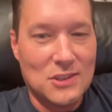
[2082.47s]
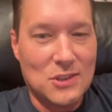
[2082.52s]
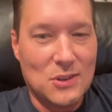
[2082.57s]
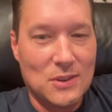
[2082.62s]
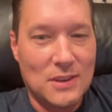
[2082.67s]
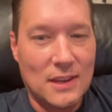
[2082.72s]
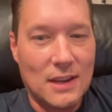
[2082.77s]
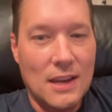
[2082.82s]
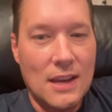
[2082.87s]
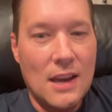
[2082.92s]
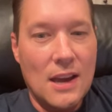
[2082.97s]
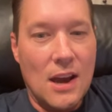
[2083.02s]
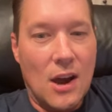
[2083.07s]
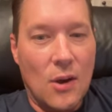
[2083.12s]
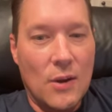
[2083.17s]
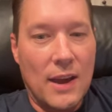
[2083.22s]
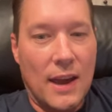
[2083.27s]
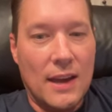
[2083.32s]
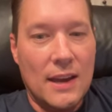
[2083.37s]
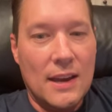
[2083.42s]
joking.
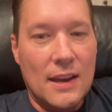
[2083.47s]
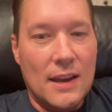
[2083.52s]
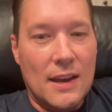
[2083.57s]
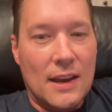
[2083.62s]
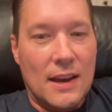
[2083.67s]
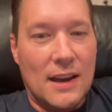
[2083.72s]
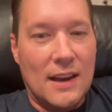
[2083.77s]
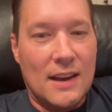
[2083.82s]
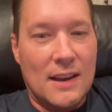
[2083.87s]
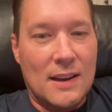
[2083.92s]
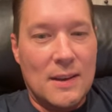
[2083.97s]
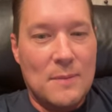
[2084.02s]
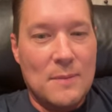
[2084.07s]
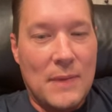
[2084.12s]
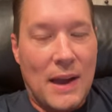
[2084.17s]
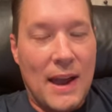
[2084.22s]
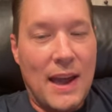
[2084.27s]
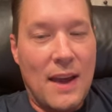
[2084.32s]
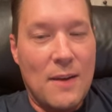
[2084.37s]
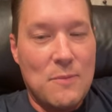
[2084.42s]
Okay, um,
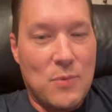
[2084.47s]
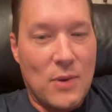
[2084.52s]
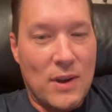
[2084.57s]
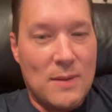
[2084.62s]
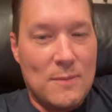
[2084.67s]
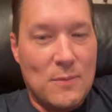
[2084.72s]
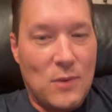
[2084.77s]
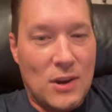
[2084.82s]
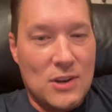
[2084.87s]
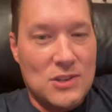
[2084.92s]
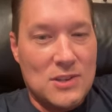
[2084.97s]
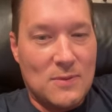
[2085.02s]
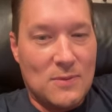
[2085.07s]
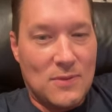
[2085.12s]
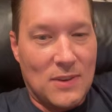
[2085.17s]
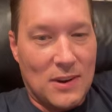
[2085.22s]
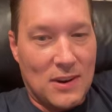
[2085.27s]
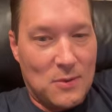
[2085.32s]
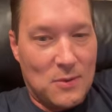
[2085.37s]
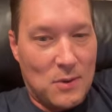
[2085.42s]
I have brainwashed him
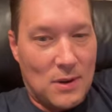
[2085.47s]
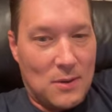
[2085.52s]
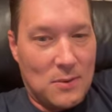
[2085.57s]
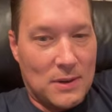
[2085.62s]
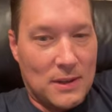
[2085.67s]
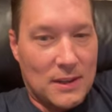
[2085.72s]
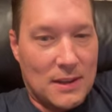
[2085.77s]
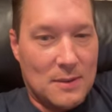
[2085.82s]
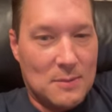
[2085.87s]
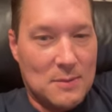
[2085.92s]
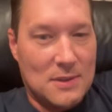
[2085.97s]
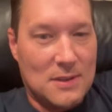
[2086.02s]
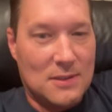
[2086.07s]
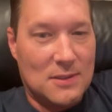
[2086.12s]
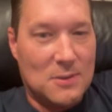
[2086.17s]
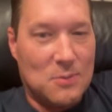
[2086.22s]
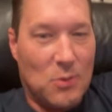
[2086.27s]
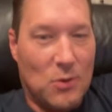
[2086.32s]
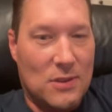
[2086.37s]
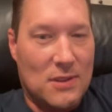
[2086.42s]
very well when it comes to
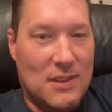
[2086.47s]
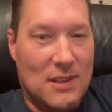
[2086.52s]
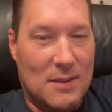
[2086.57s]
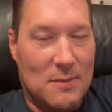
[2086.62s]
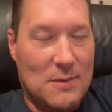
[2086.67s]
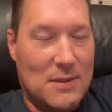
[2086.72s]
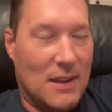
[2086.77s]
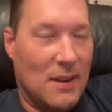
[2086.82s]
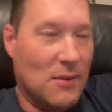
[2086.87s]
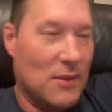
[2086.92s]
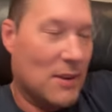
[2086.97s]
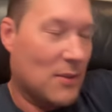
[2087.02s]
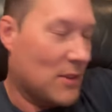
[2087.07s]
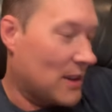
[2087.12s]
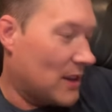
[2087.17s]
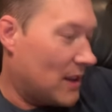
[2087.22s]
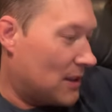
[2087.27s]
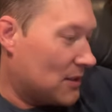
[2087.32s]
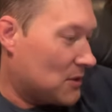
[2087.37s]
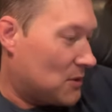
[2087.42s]
sports teams. Every,
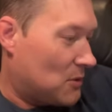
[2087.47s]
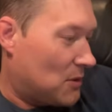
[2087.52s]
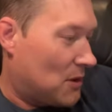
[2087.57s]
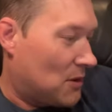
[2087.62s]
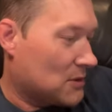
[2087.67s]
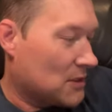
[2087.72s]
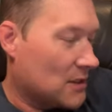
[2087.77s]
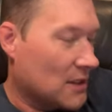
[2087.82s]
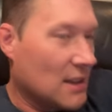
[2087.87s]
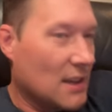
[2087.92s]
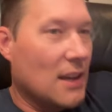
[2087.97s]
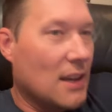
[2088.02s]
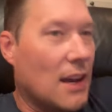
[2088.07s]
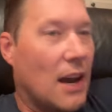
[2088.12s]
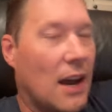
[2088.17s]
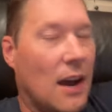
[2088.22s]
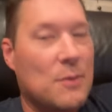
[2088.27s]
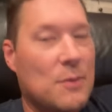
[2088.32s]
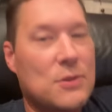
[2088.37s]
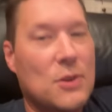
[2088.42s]
everything else, who knows?
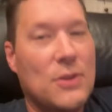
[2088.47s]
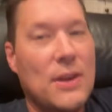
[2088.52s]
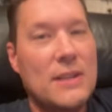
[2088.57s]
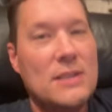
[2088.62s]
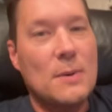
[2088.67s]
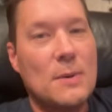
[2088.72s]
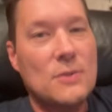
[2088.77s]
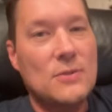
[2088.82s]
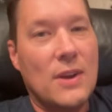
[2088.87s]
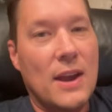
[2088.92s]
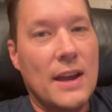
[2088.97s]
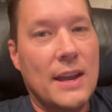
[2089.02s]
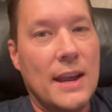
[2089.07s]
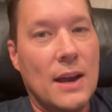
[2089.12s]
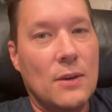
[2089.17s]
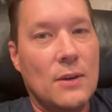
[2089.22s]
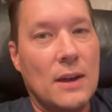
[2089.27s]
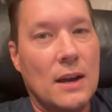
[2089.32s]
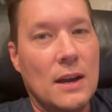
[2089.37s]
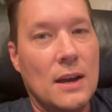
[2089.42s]
Um, so thanks so much for hanging
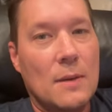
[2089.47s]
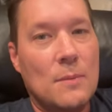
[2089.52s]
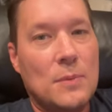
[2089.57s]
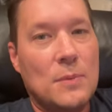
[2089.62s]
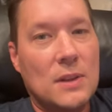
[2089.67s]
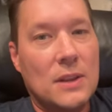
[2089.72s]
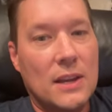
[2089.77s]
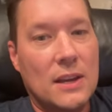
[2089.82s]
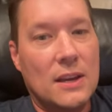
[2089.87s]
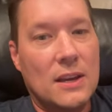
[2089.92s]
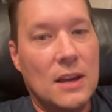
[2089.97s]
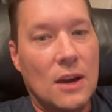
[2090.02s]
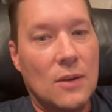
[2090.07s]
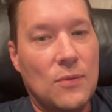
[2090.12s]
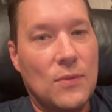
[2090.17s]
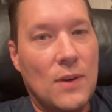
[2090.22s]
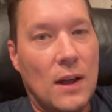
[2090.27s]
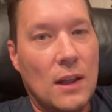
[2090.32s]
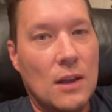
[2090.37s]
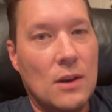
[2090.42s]
out. Um, click uh,
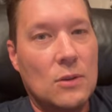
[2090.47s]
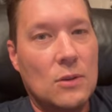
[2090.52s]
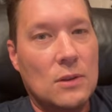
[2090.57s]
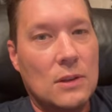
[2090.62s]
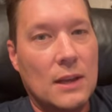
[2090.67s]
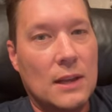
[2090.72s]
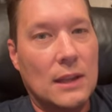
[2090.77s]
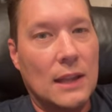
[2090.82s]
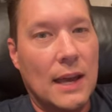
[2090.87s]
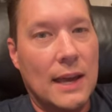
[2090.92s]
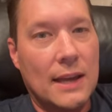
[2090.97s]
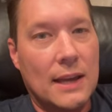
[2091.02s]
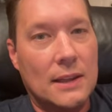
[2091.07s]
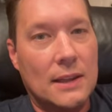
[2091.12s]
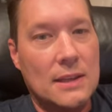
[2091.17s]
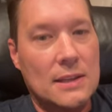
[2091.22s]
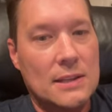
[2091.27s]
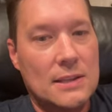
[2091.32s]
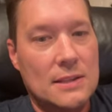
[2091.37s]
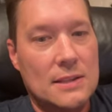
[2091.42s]
follow, click like on
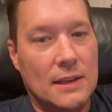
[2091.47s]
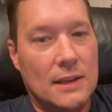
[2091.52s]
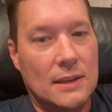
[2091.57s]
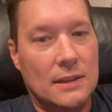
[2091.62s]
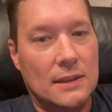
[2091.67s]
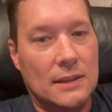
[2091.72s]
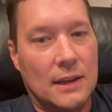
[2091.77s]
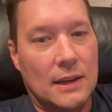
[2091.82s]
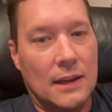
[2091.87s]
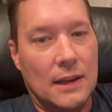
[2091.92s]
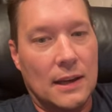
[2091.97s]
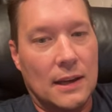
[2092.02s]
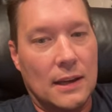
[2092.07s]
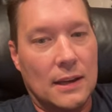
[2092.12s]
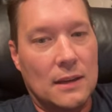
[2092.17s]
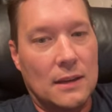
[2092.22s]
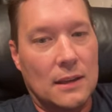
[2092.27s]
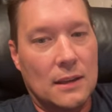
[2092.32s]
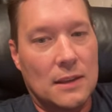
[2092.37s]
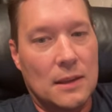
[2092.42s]
this, and uh,
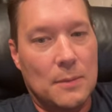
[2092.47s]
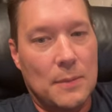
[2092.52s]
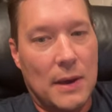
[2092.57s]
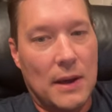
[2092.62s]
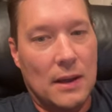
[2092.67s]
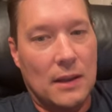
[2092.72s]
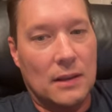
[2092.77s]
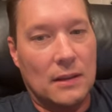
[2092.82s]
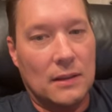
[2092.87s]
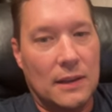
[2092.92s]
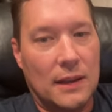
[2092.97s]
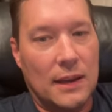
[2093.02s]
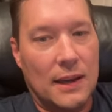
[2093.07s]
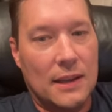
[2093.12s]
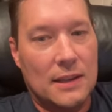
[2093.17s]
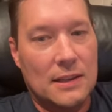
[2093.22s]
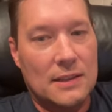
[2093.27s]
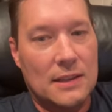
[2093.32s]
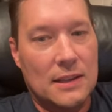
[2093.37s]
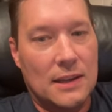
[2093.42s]
click the bell.
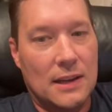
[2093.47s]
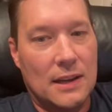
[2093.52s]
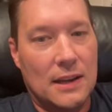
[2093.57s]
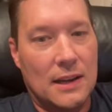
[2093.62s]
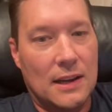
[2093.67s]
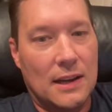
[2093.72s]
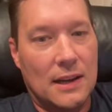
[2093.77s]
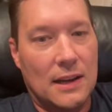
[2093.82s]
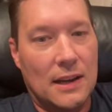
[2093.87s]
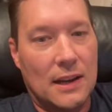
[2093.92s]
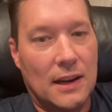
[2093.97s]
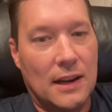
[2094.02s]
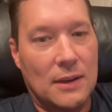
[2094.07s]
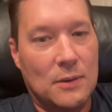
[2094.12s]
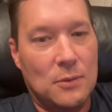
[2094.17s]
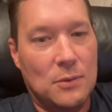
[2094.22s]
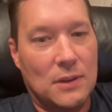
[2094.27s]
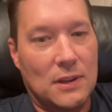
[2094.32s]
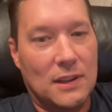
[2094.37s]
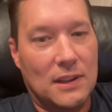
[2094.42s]
And uh,
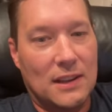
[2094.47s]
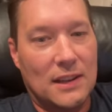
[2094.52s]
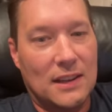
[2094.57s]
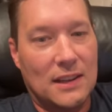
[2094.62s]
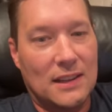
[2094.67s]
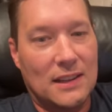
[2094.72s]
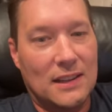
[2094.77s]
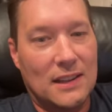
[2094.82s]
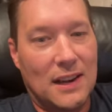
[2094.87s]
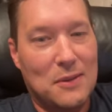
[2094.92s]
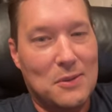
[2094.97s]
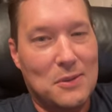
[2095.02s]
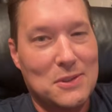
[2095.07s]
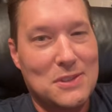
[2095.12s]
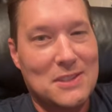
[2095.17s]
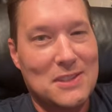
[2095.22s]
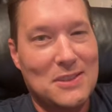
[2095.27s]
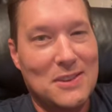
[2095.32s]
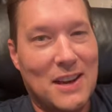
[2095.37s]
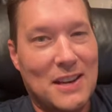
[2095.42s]
I will uh, I will
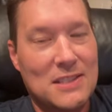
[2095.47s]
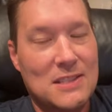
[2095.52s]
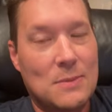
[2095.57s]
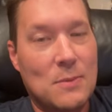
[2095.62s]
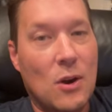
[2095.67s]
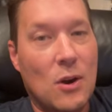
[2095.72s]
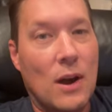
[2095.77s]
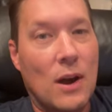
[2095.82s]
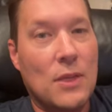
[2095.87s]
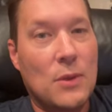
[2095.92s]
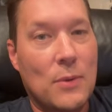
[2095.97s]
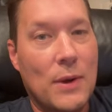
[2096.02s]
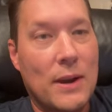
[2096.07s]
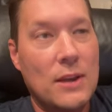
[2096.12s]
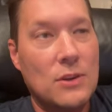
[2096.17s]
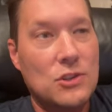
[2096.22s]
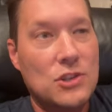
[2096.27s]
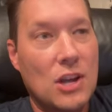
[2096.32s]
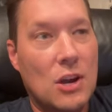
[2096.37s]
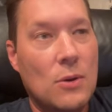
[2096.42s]
see you guys tomorrow on the
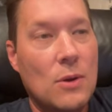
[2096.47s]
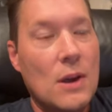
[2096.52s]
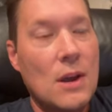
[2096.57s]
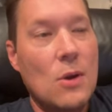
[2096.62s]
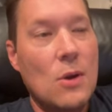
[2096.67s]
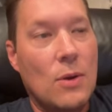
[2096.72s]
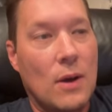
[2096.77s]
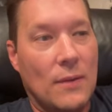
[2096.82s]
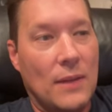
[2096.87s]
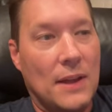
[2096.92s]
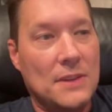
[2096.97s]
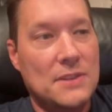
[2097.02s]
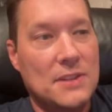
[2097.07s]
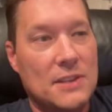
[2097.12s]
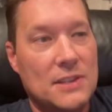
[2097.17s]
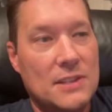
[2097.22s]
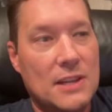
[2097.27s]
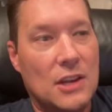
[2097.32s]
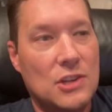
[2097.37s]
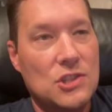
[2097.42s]
radio show. We'll have lots of
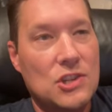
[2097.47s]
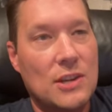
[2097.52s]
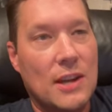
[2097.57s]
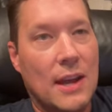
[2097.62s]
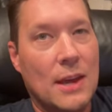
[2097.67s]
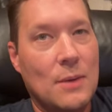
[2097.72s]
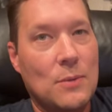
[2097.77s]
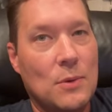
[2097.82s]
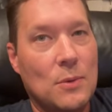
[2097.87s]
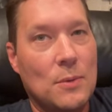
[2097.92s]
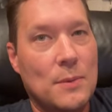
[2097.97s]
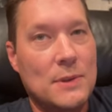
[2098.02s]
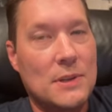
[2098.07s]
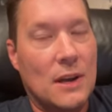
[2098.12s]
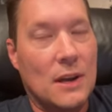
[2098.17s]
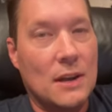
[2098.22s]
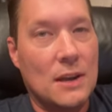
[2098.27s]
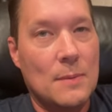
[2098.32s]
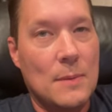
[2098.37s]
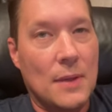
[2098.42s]
discussion, and we'll be
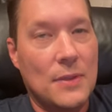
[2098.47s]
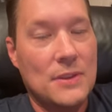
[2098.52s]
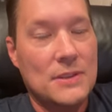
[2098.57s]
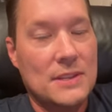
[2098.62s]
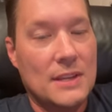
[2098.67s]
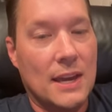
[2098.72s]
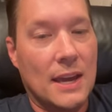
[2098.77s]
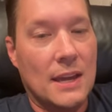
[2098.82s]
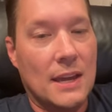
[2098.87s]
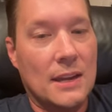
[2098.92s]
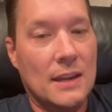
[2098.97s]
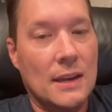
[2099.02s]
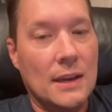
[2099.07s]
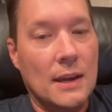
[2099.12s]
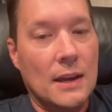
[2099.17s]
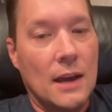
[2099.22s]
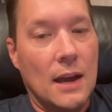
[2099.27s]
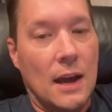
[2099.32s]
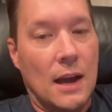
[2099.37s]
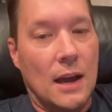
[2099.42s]
talking about this again
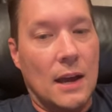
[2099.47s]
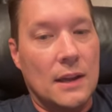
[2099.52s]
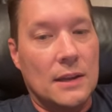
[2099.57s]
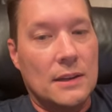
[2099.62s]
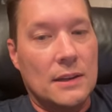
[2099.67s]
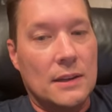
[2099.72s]
on